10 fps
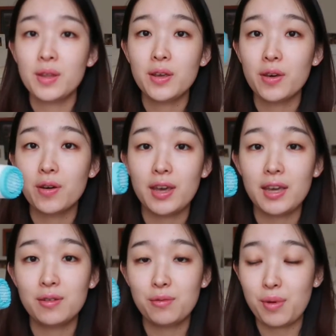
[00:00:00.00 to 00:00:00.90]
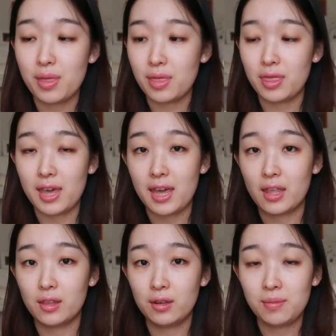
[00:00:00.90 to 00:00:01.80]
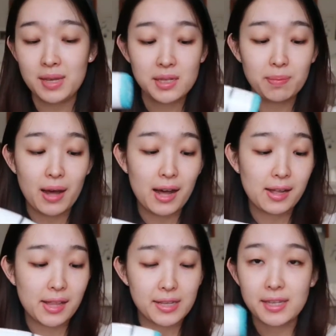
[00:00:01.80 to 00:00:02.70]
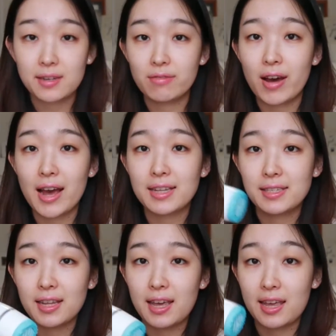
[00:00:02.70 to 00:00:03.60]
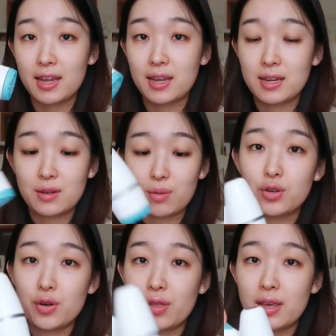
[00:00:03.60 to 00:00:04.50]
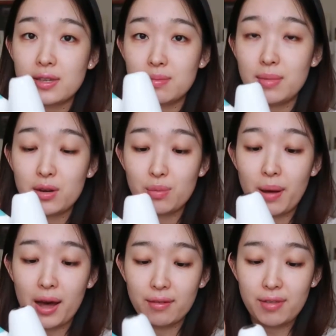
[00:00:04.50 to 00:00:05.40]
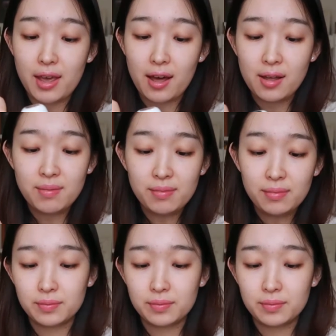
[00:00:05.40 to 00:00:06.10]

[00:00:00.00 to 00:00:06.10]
gonna go in with the Lumispa cleansing device and do this middle part of the arm.